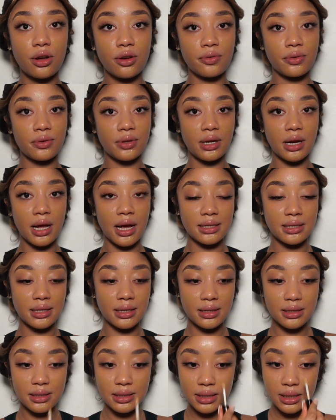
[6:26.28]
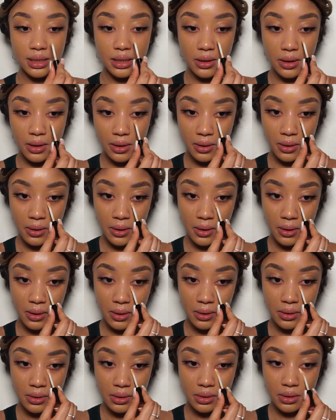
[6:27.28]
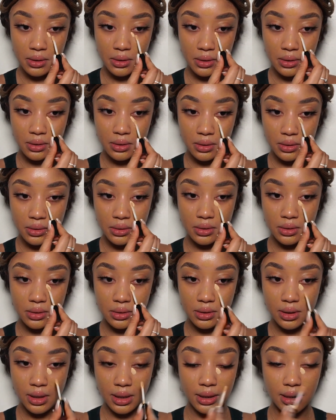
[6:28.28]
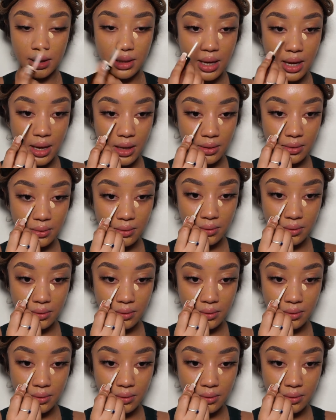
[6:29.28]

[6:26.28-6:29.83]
off with the lighter concealer, just like that.